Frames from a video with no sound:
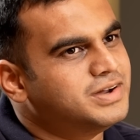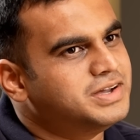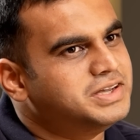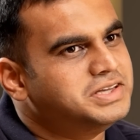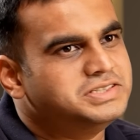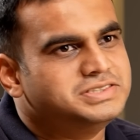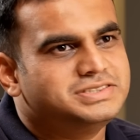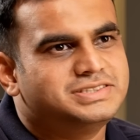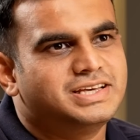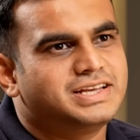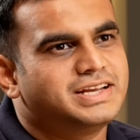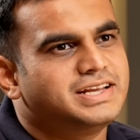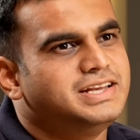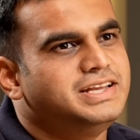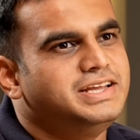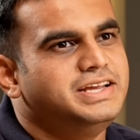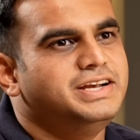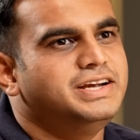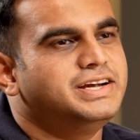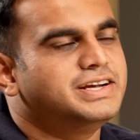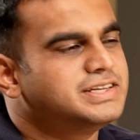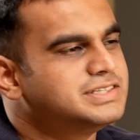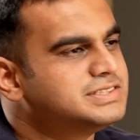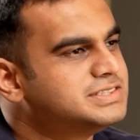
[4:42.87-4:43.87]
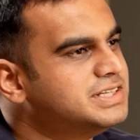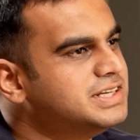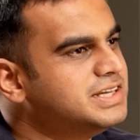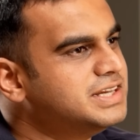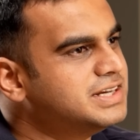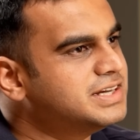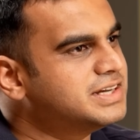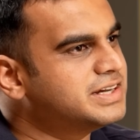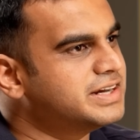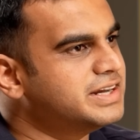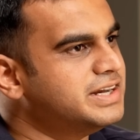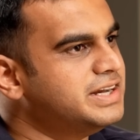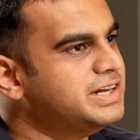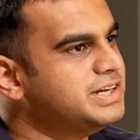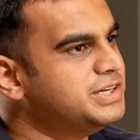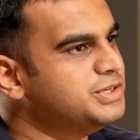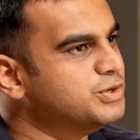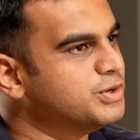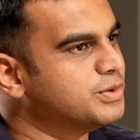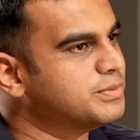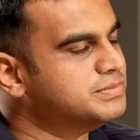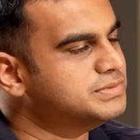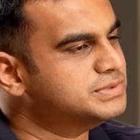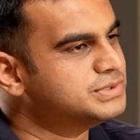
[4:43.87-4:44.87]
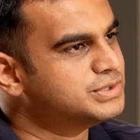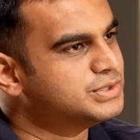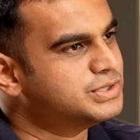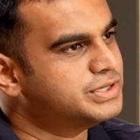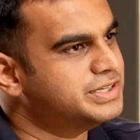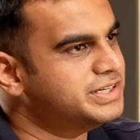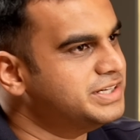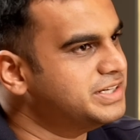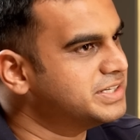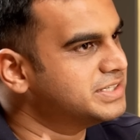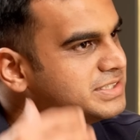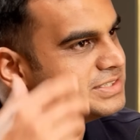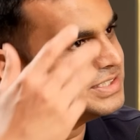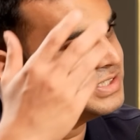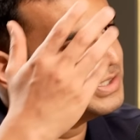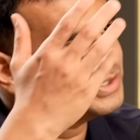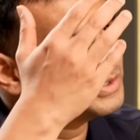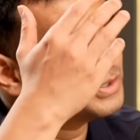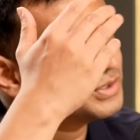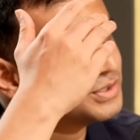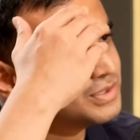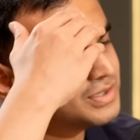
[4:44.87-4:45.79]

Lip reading: Is there any interesting trait you observed, interesting